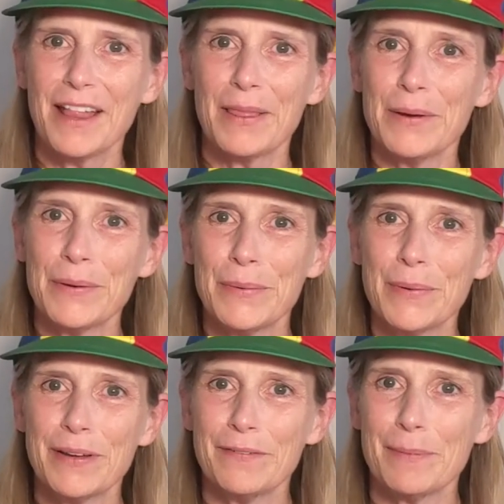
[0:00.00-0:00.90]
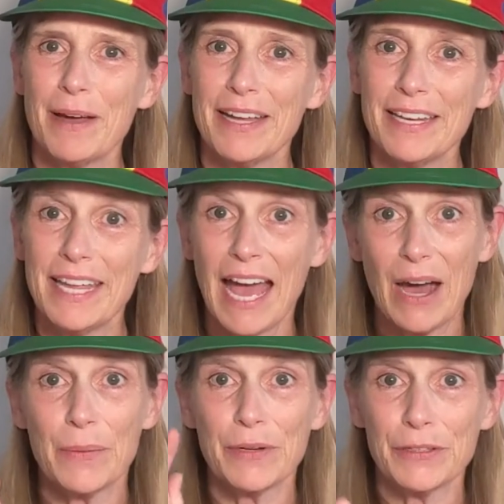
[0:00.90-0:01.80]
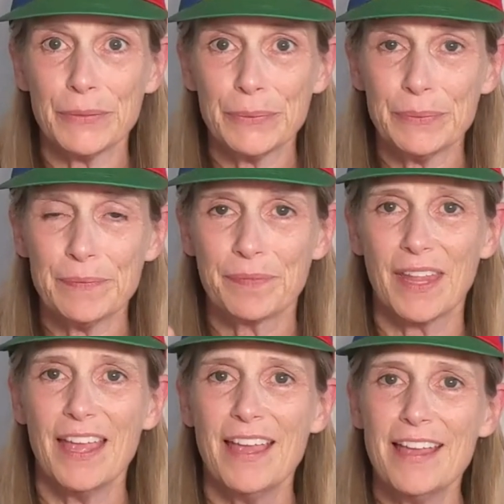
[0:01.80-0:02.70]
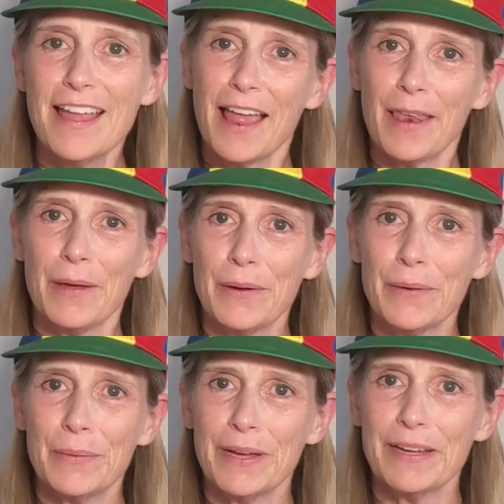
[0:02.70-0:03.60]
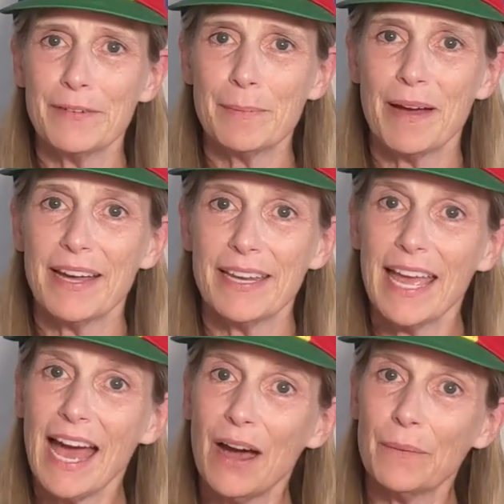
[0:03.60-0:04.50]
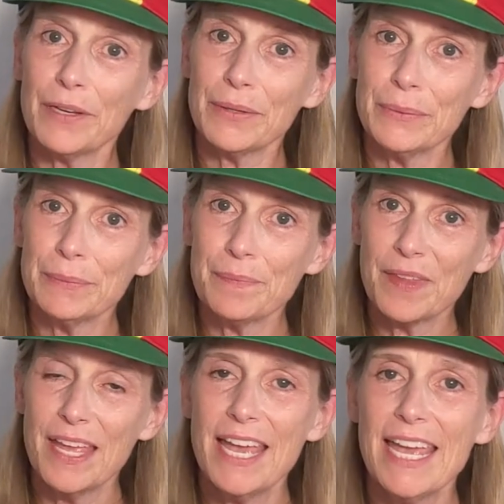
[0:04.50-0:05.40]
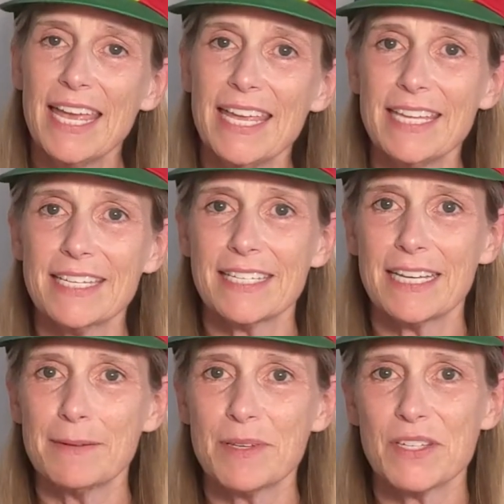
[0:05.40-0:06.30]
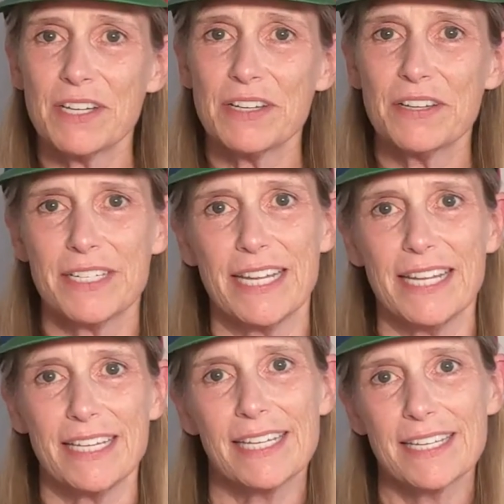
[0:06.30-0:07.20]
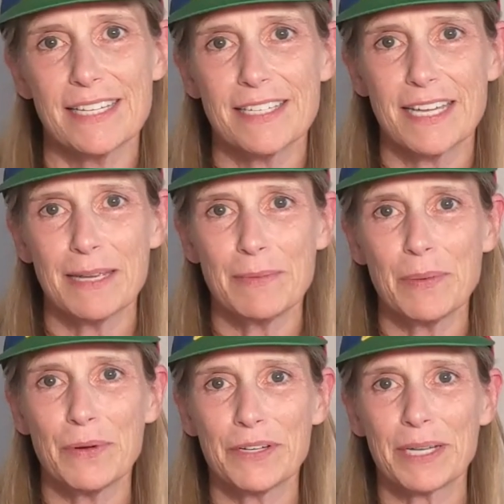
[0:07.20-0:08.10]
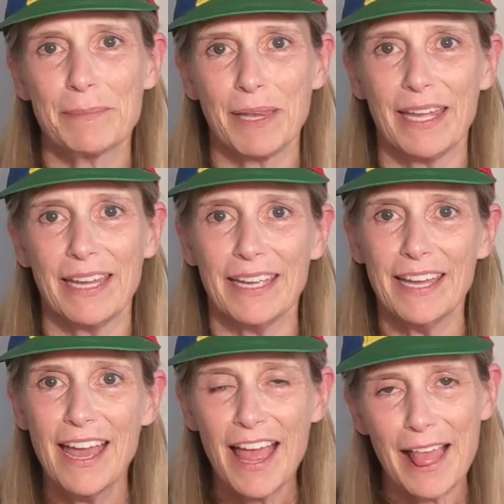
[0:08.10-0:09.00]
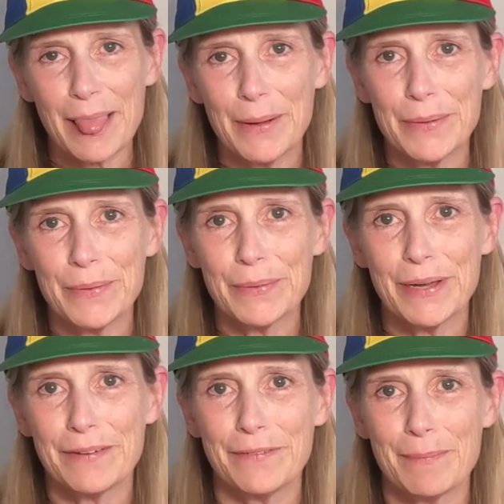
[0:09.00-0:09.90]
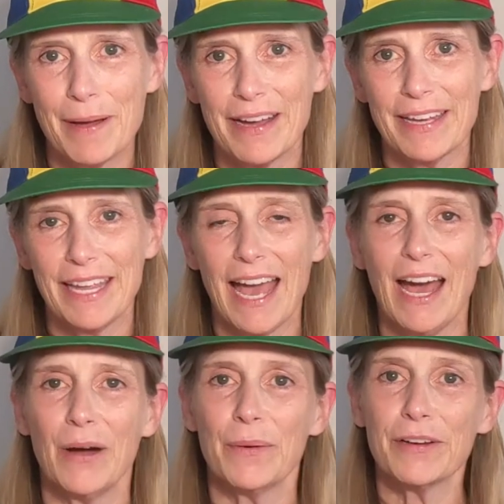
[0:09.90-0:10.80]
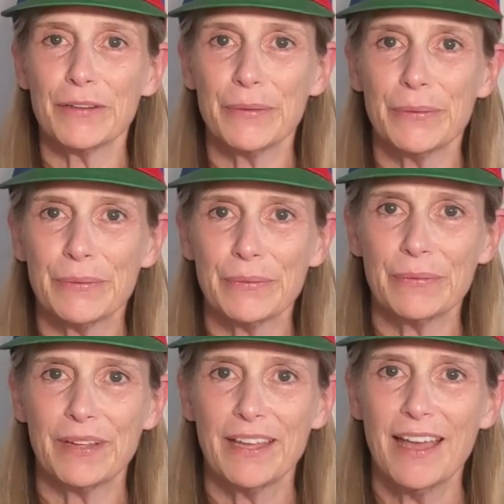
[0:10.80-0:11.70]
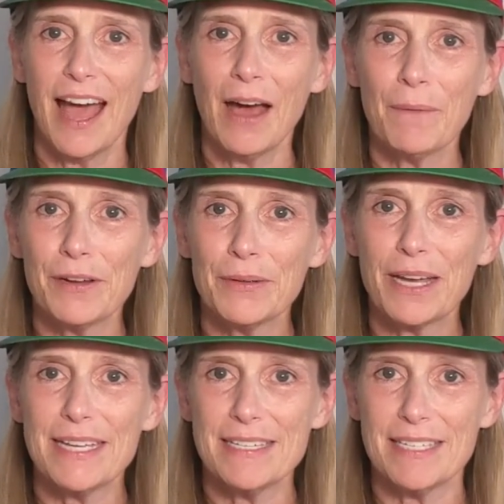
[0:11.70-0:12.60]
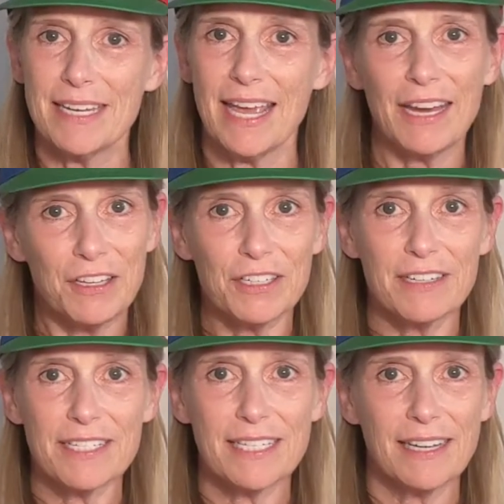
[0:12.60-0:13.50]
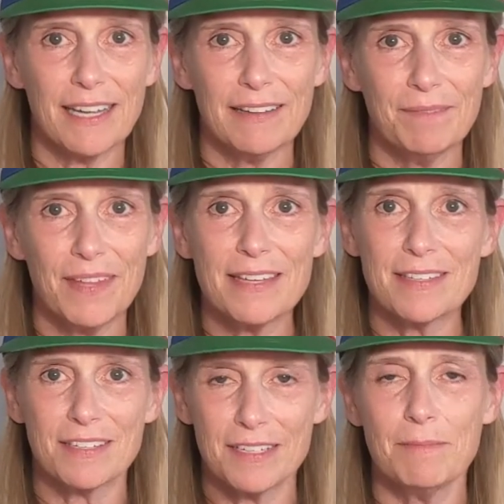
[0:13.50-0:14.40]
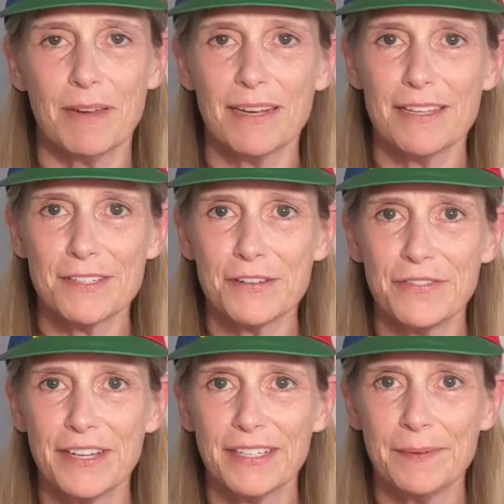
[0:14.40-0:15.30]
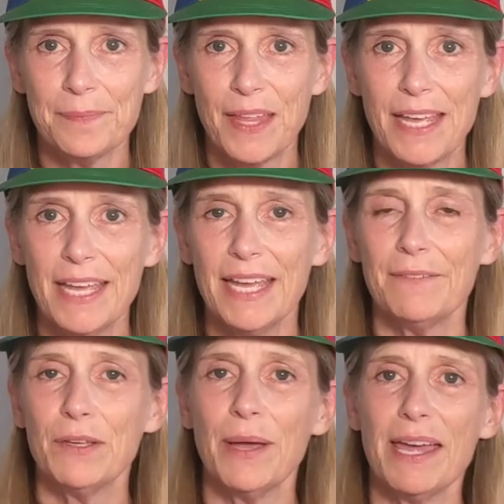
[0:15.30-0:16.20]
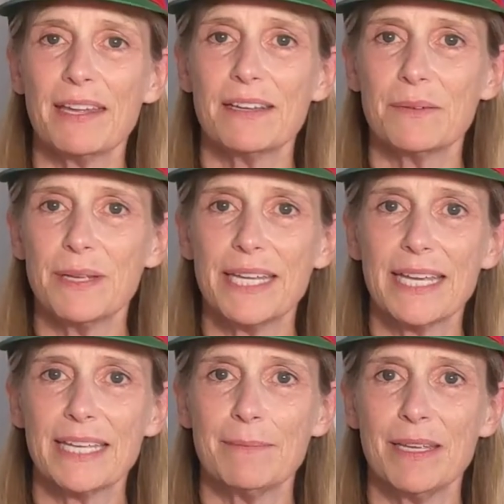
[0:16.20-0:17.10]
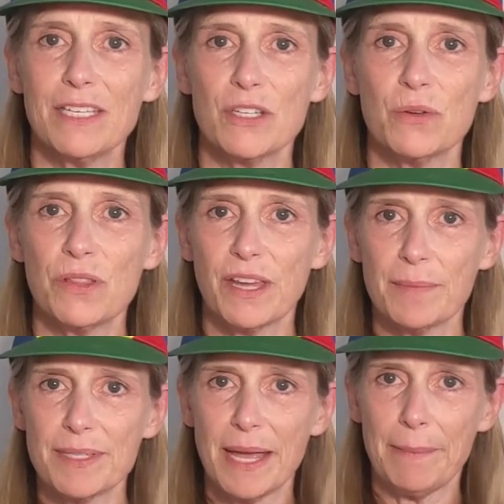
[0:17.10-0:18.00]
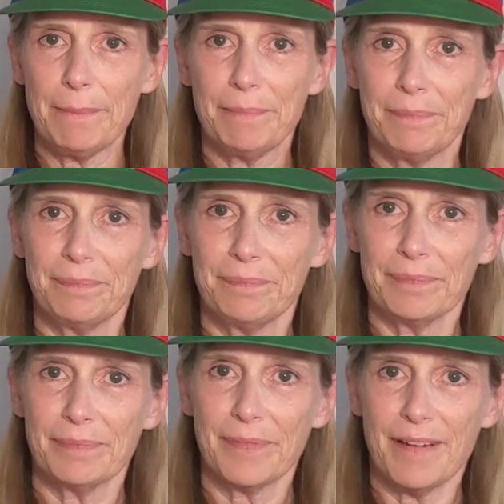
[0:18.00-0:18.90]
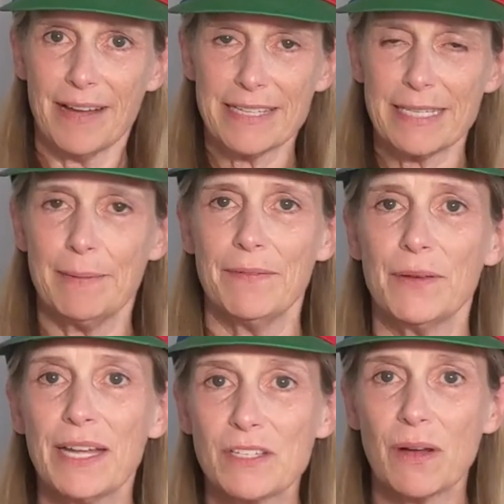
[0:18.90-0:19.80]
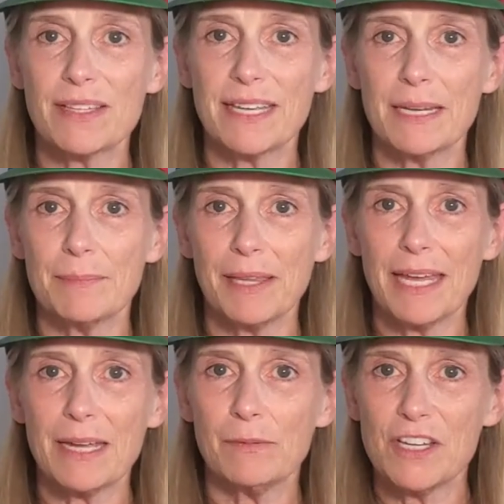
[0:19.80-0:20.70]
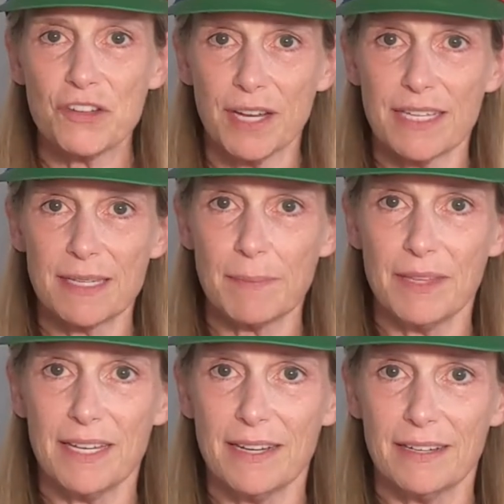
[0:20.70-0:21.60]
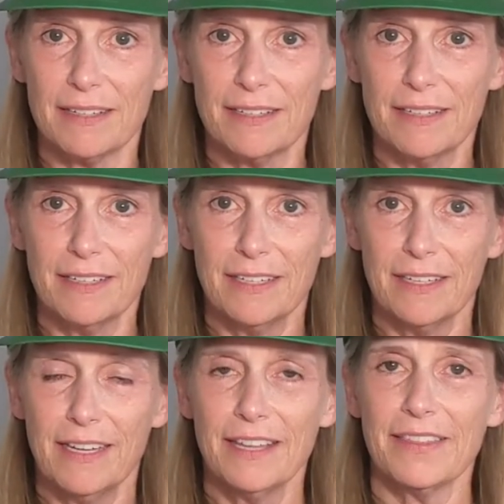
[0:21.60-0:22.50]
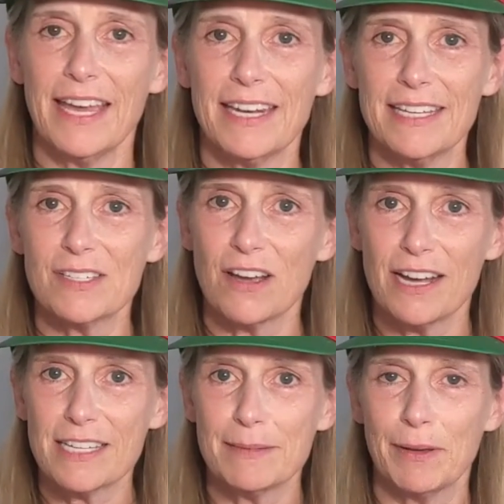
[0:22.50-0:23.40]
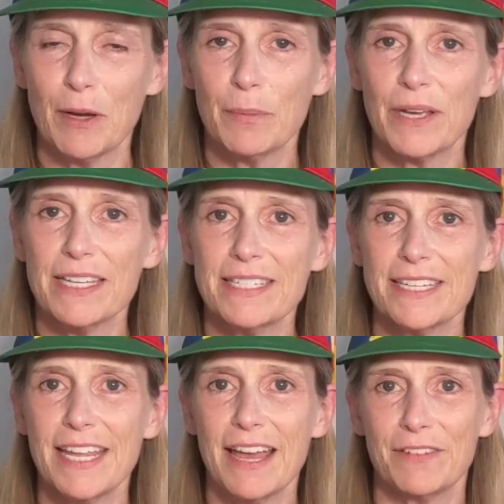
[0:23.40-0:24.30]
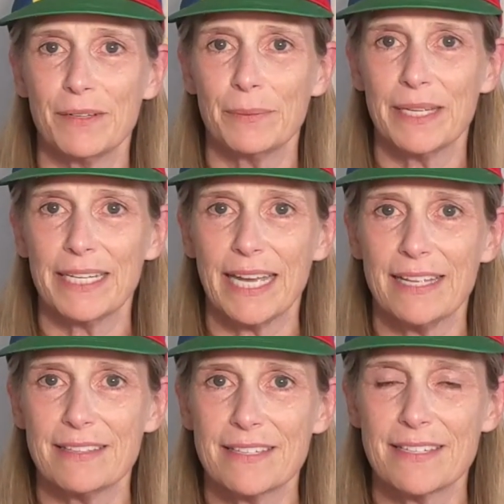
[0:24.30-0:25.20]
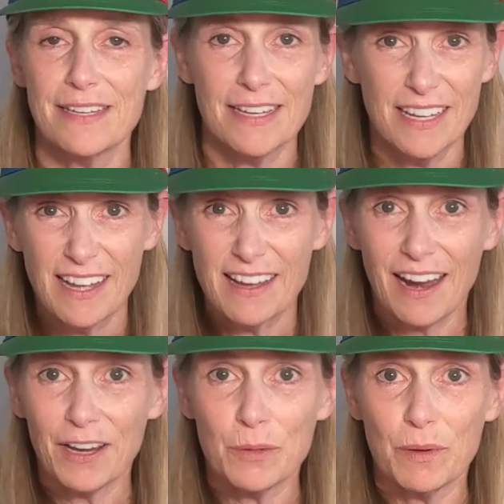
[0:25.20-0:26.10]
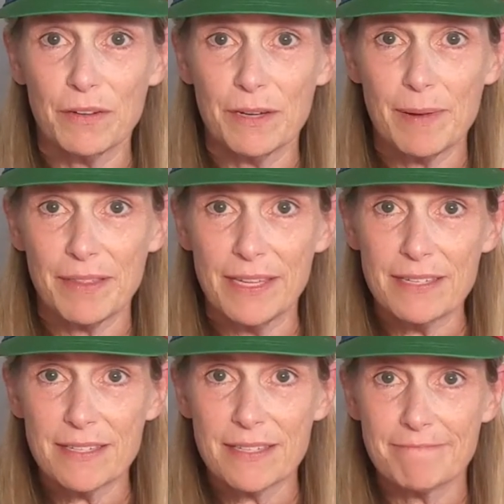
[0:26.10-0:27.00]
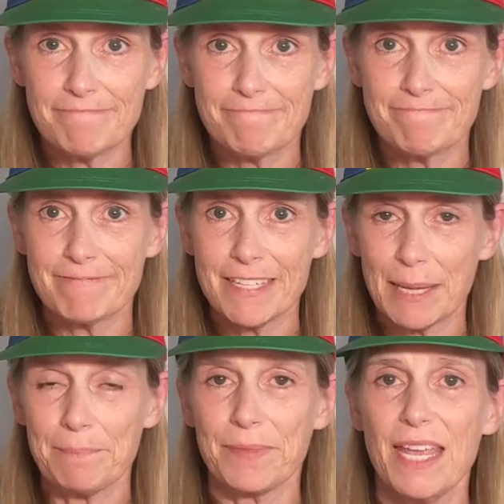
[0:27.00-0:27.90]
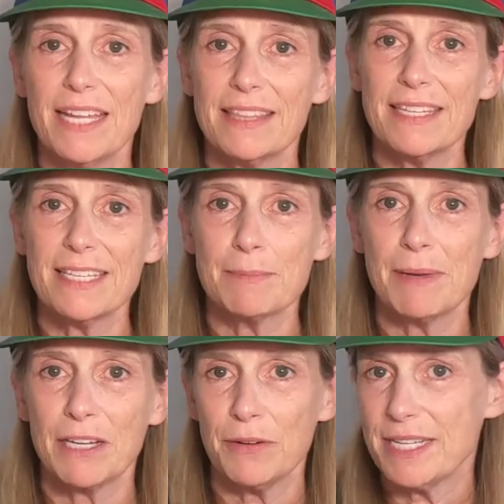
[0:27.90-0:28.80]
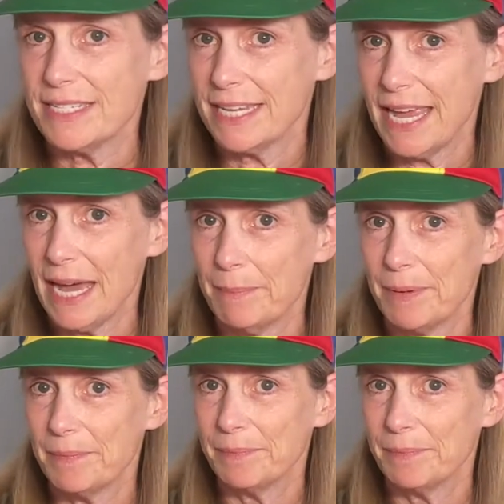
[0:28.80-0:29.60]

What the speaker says: Hello everybody, how are you? Hello everybody, how are you? It is time to start our day. It is time to work and play. Hello everybody, how are you? How are you guys today? Are you good today? Is it a good Monday so far? If you had a good weekend, give me 2 thumbs up. Awesome. If you got to go outside and play, raise your hands up in the air. That is awesome. I hope you guys did have good weekends. Are you wondering about this? Yep. This is my crazy cap.